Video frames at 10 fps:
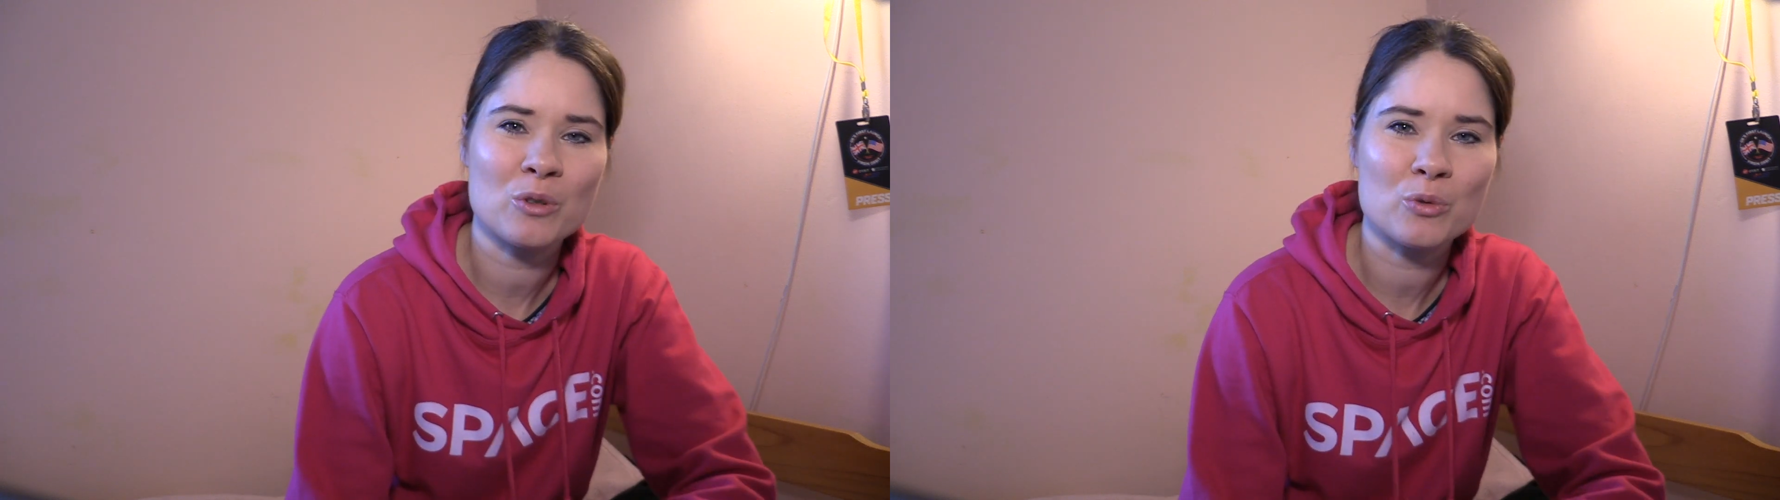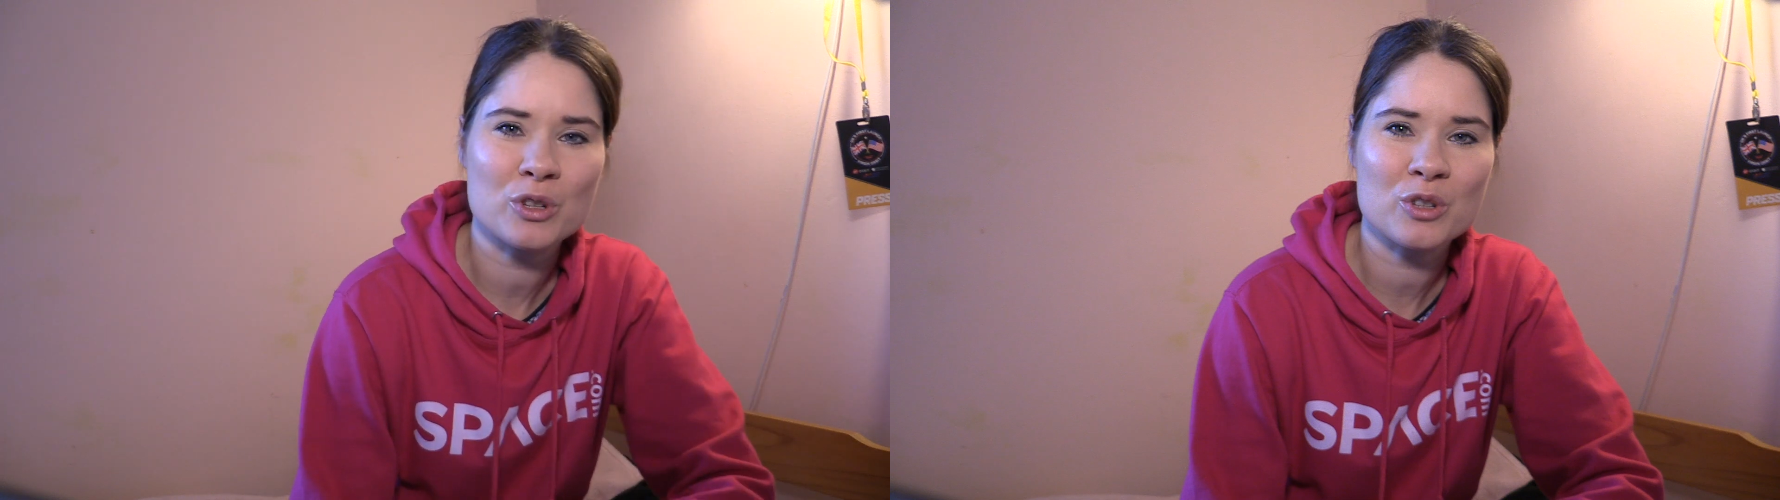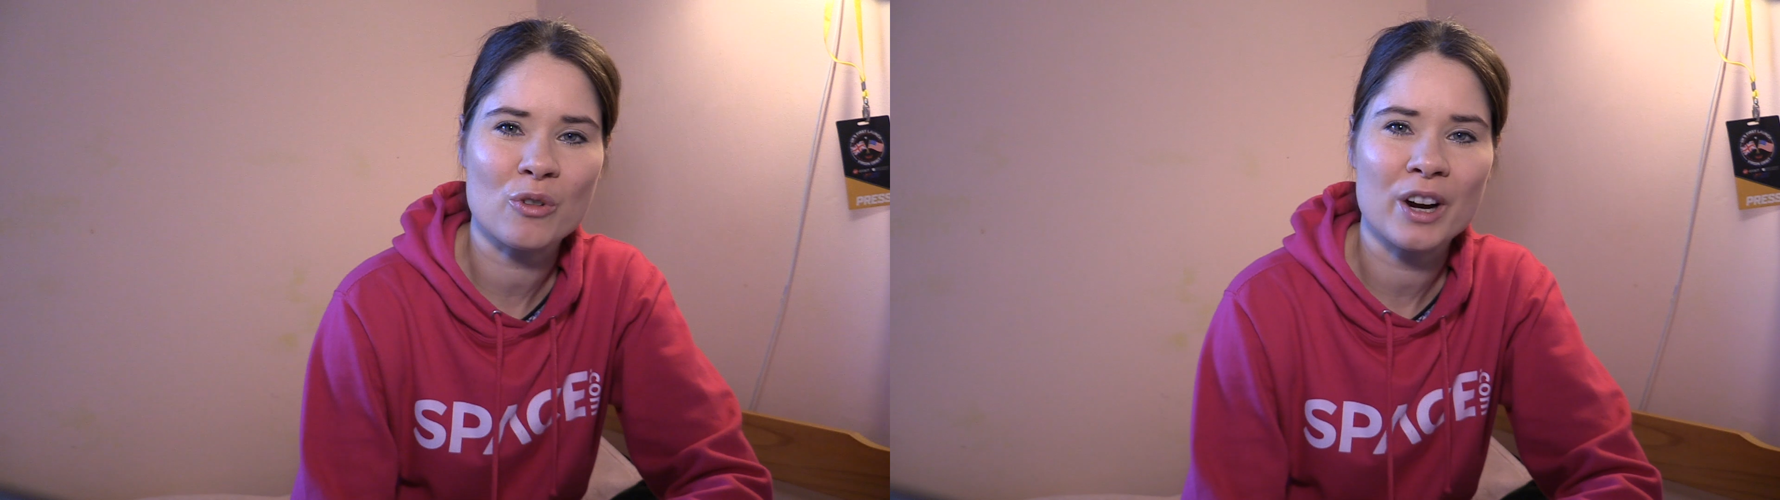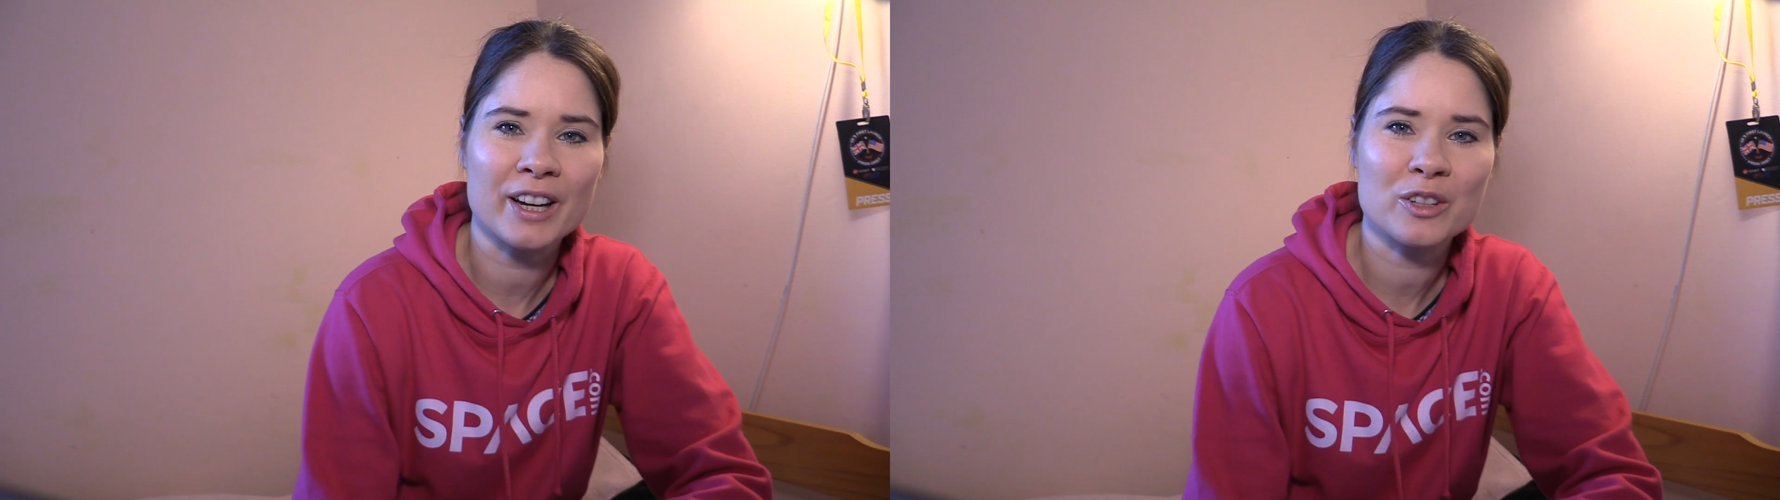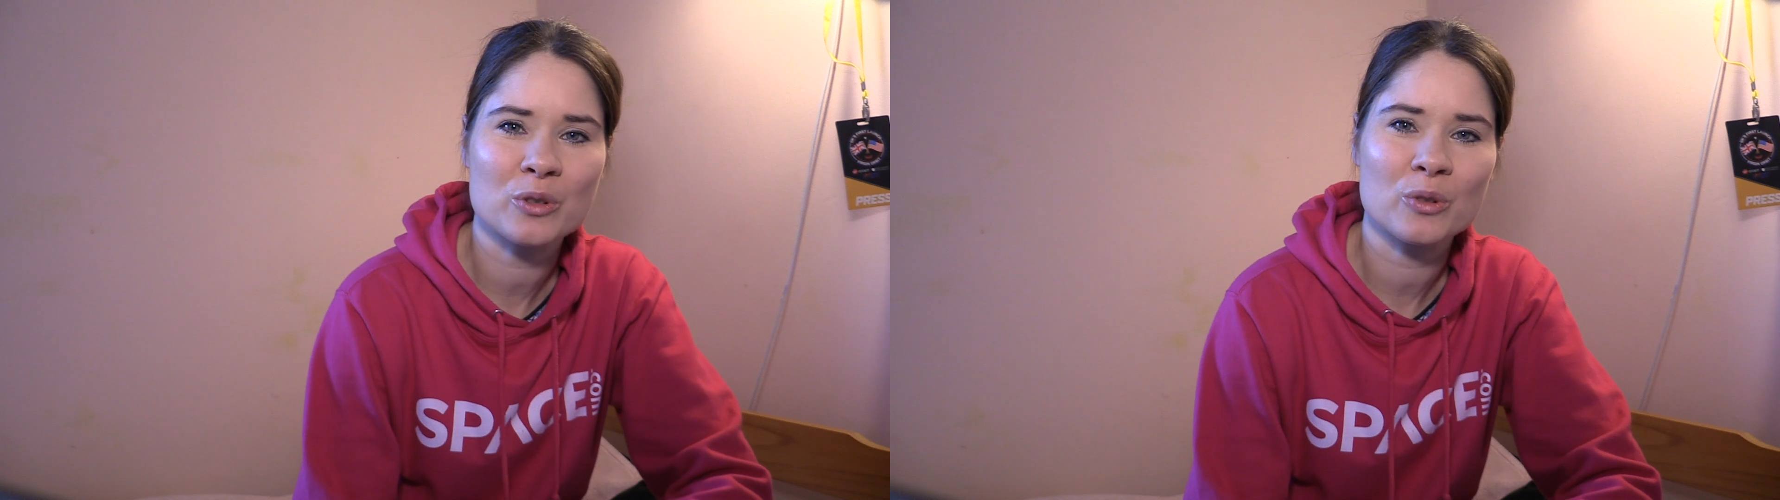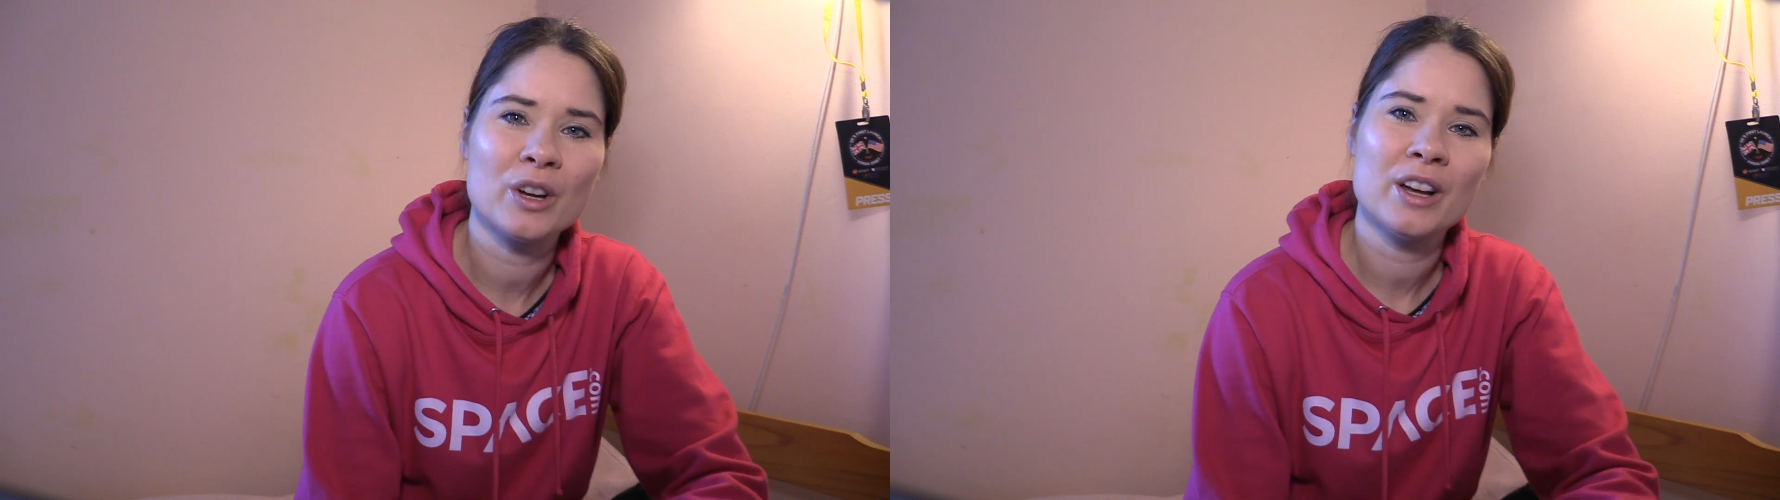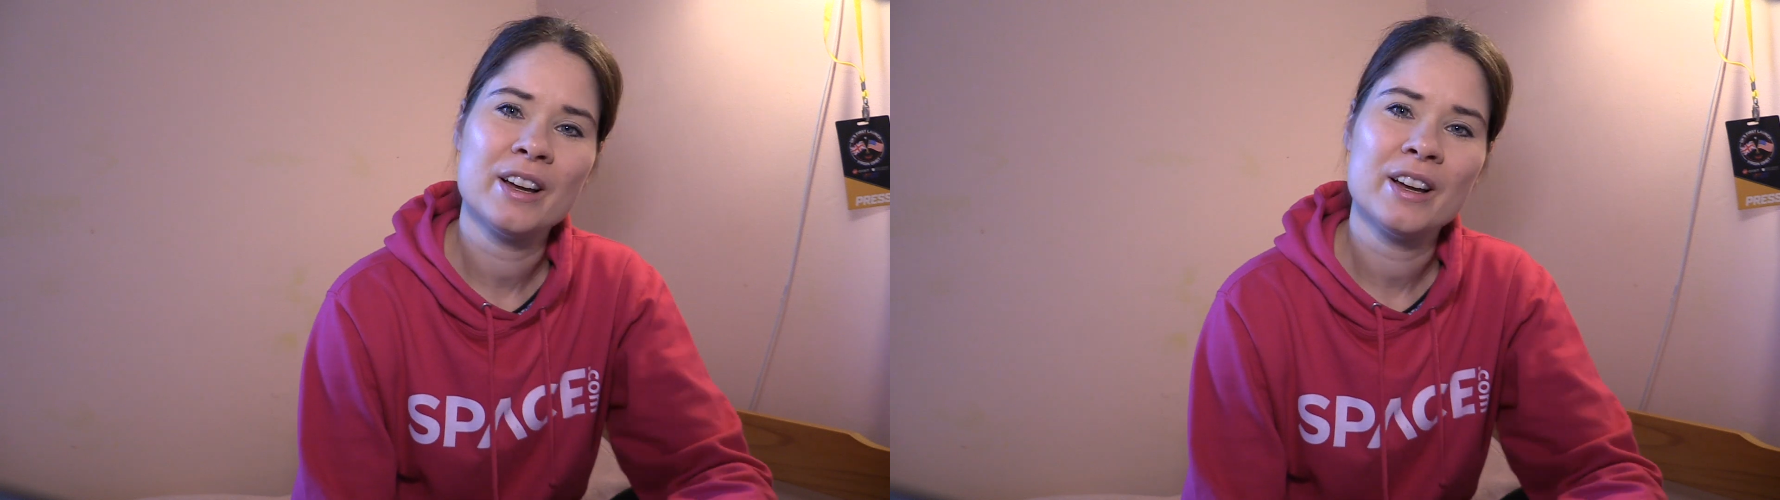who's trying to